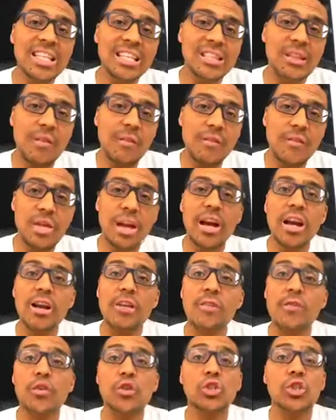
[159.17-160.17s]
is the
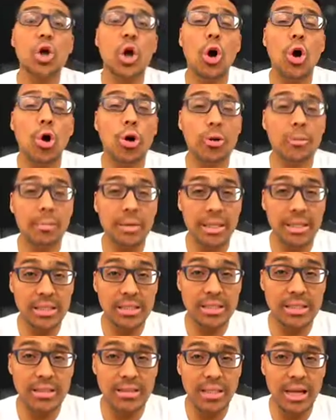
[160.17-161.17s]
very first hard
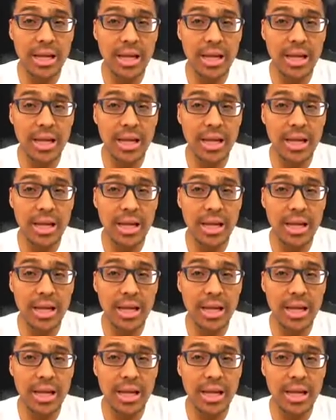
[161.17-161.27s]
piece.